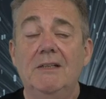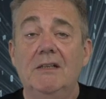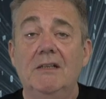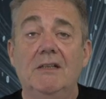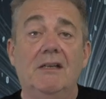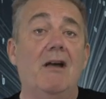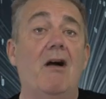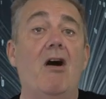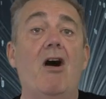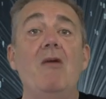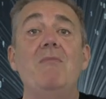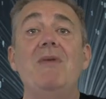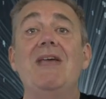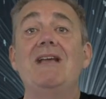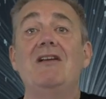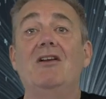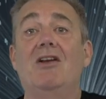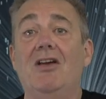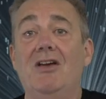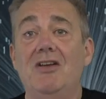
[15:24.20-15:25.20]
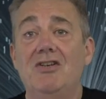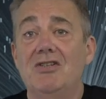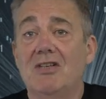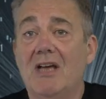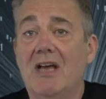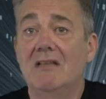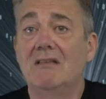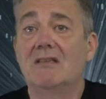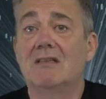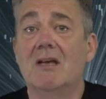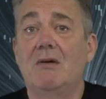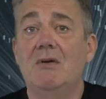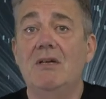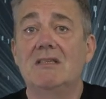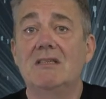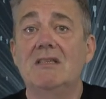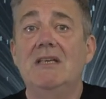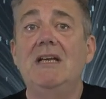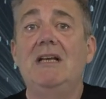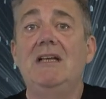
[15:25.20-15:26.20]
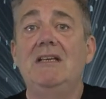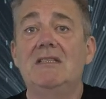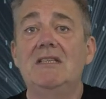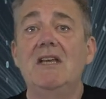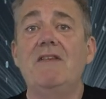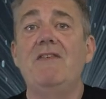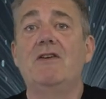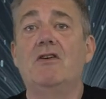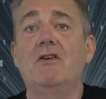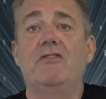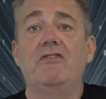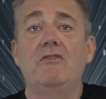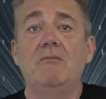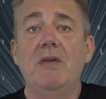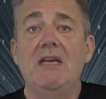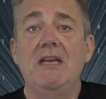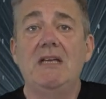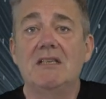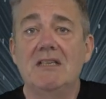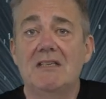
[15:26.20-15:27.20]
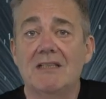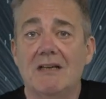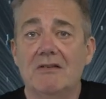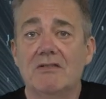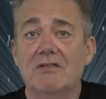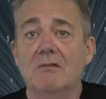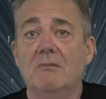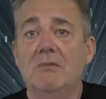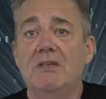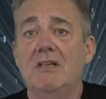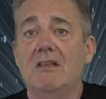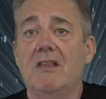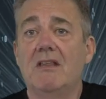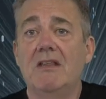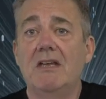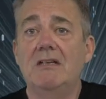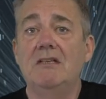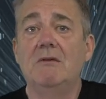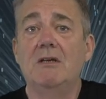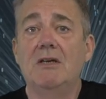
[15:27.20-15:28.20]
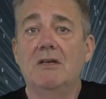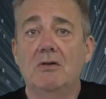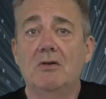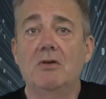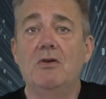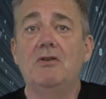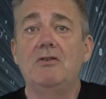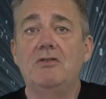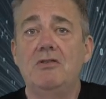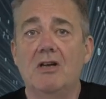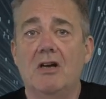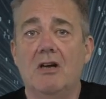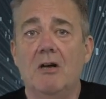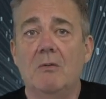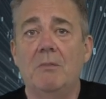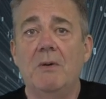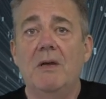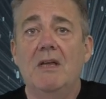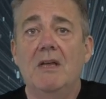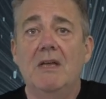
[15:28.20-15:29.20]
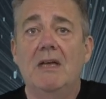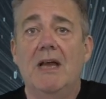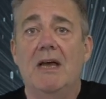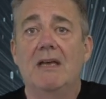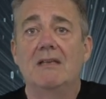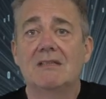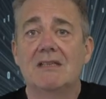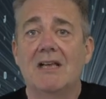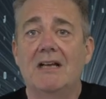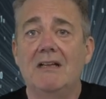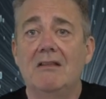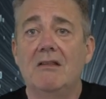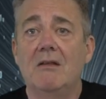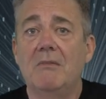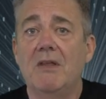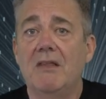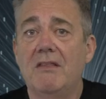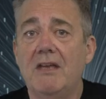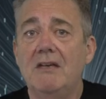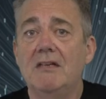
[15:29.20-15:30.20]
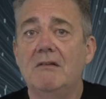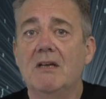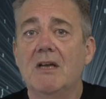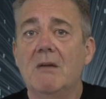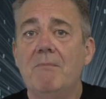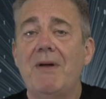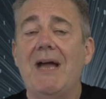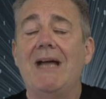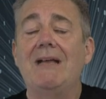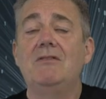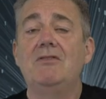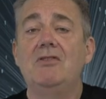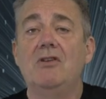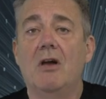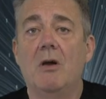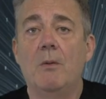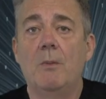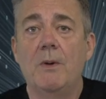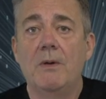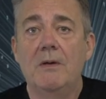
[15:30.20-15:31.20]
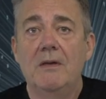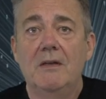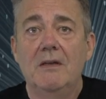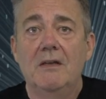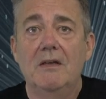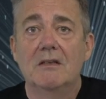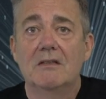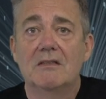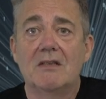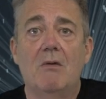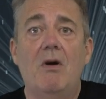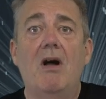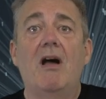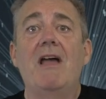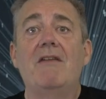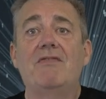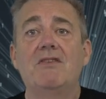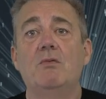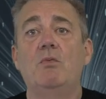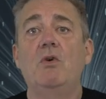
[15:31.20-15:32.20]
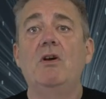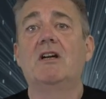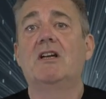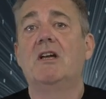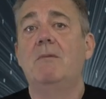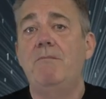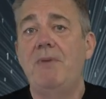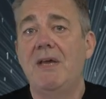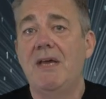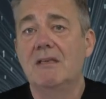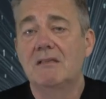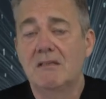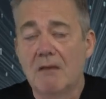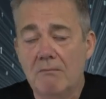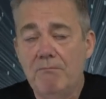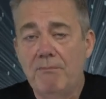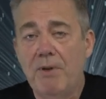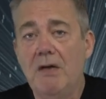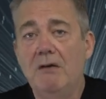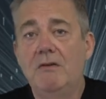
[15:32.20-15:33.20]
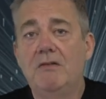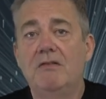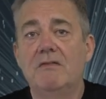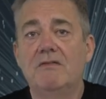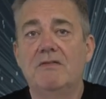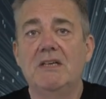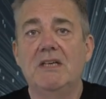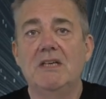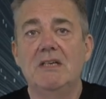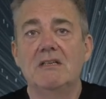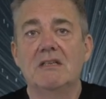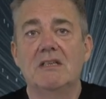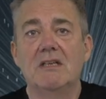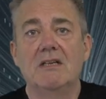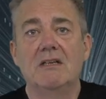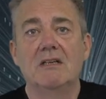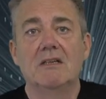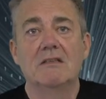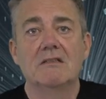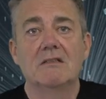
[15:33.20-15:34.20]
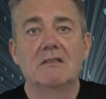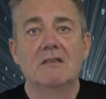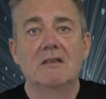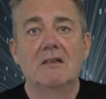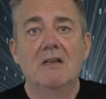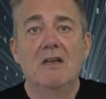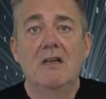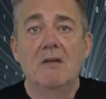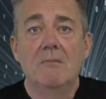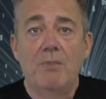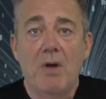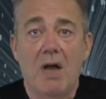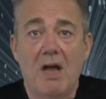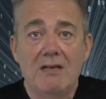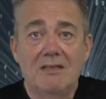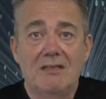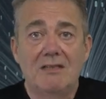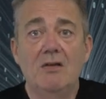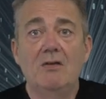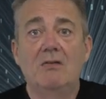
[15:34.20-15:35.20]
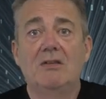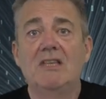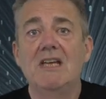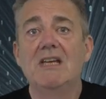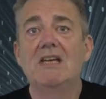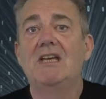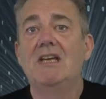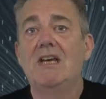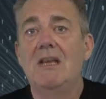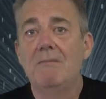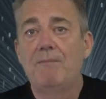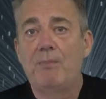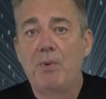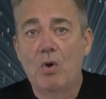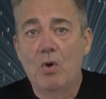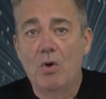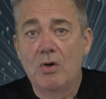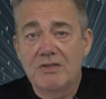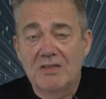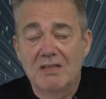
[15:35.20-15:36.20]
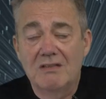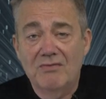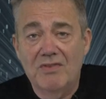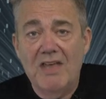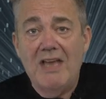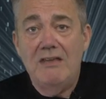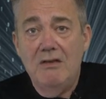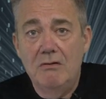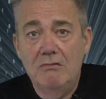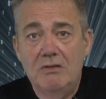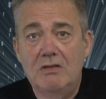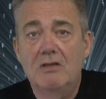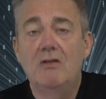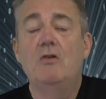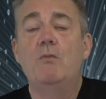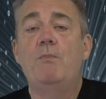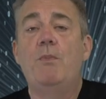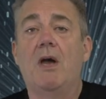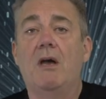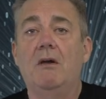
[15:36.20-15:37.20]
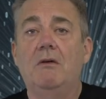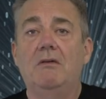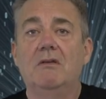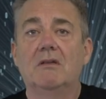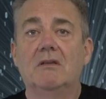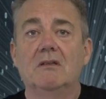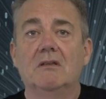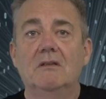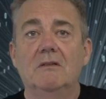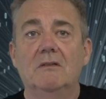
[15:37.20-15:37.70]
I'm English, and so it's nearly as difficult for me to tell somebody that they're doing a good job as telling them that they're doing a bad job. So I have to work a bit on both of these things. But I do think it important that you do both.